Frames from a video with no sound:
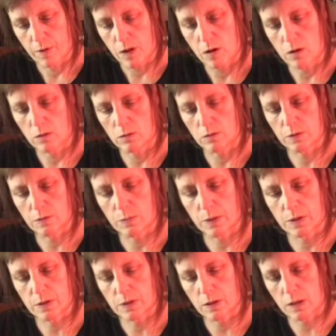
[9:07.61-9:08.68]
holes
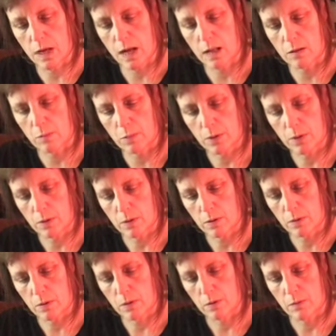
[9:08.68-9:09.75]
because it will help
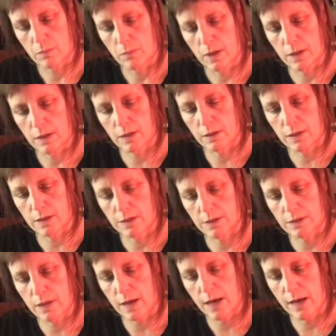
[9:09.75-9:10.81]
make a
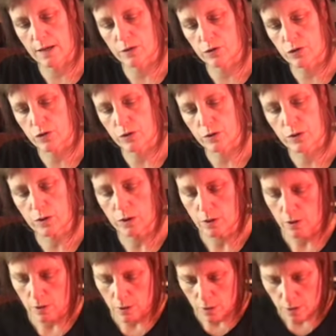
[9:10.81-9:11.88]
nicer edge.
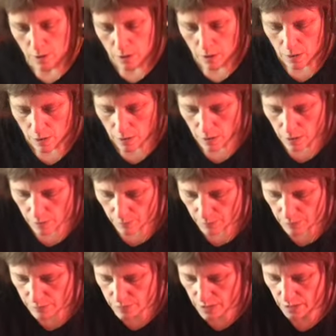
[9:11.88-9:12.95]

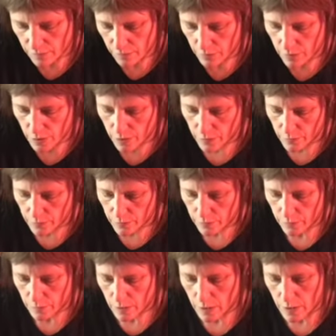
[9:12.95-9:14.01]
It'll take a few goes,
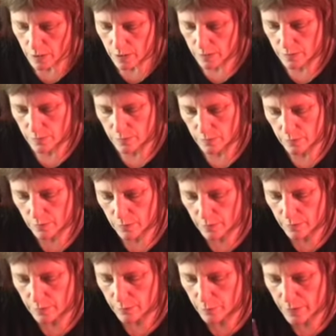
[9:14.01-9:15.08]
and
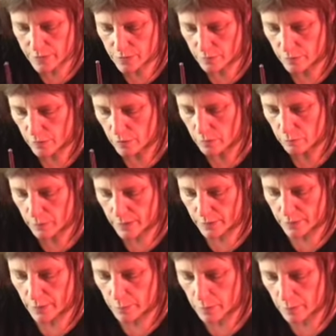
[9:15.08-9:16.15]
it's better if you can build
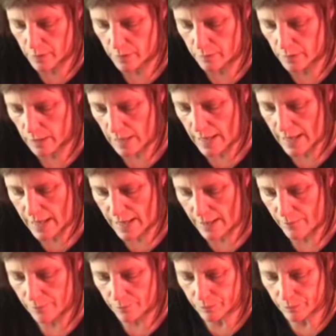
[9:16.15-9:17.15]
up a bit of a layer.